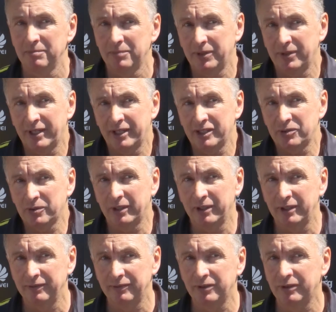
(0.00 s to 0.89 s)
But that's why
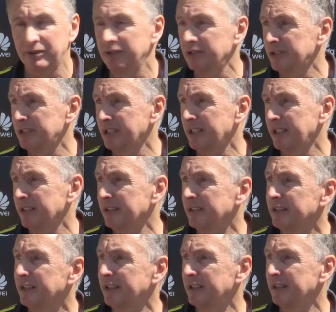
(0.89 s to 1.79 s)
you've got a
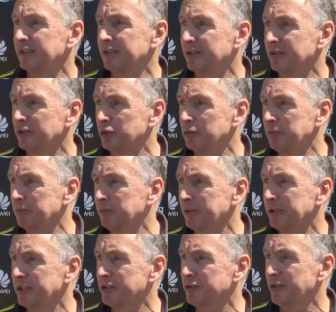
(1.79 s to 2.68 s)
secondary group of
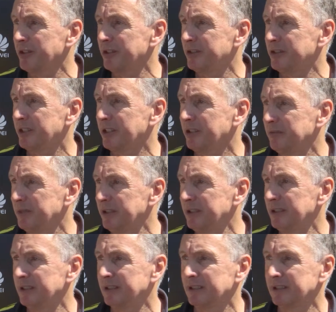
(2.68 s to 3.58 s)
players ready to come
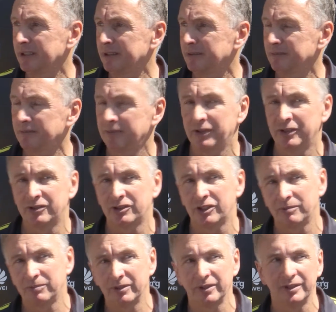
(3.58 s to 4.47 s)
in. The
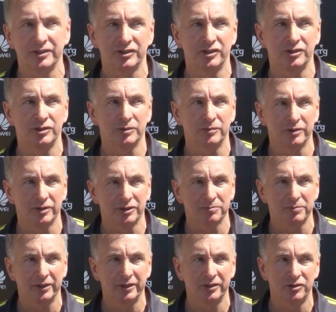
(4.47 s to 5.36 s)
trouble is you don't want
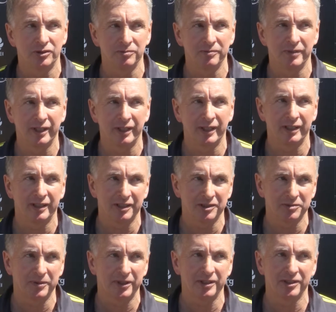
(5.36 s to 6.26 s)
to play too many
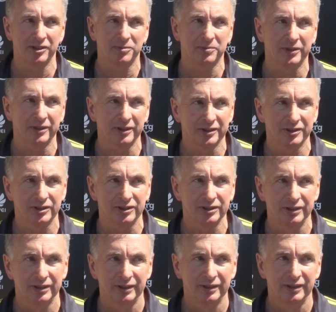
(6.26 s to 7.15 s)
inexperienced players
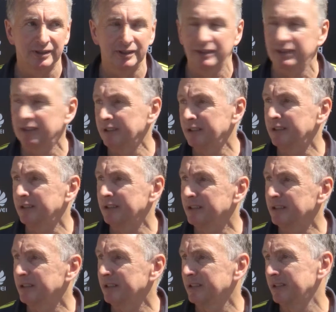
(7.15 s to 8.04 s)

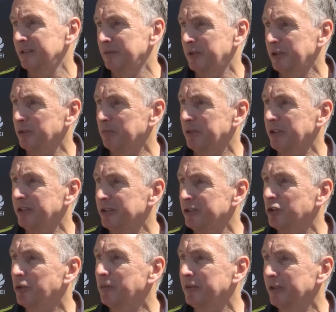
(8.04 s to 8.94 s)
when you're playing
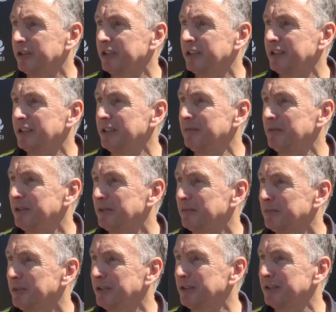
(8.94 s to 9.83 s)
the top of the league team,
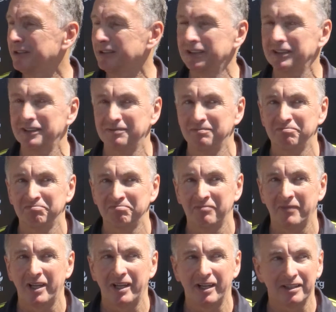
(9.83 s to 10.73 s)
but
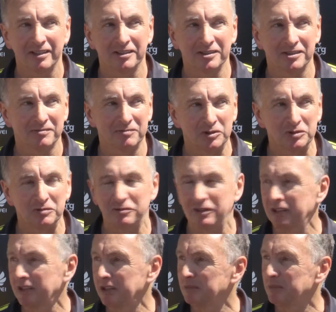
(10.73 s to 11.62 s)
I got a good
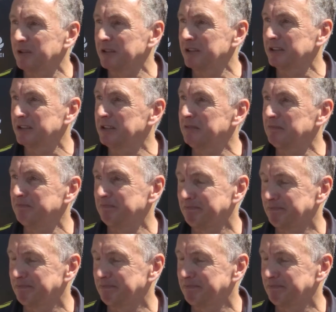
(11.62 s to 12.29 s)
feeling about this team.